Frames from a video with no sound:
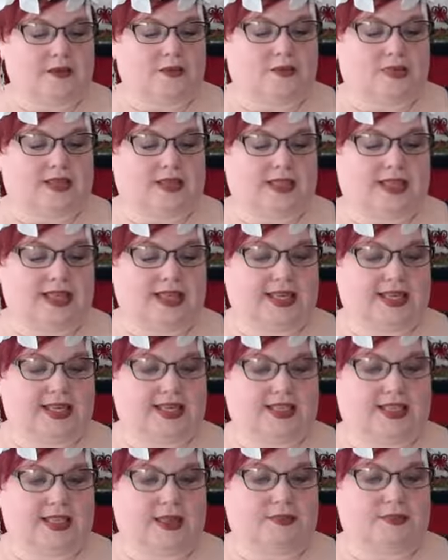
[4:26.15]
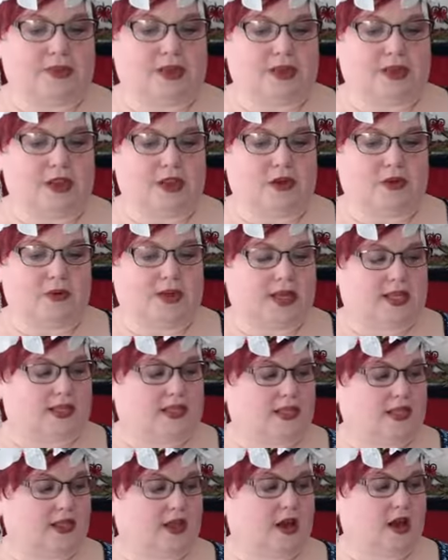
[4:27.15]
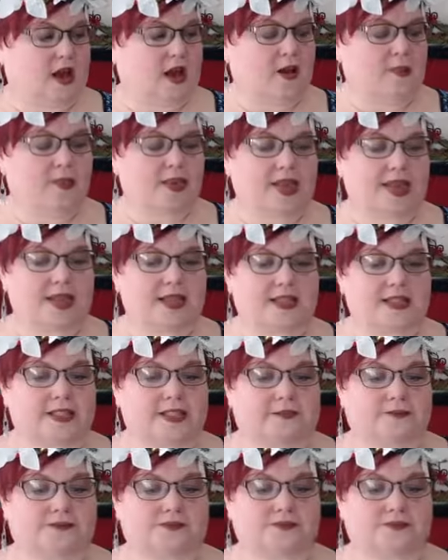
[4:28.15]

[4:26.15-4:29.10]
please let me know in the comments.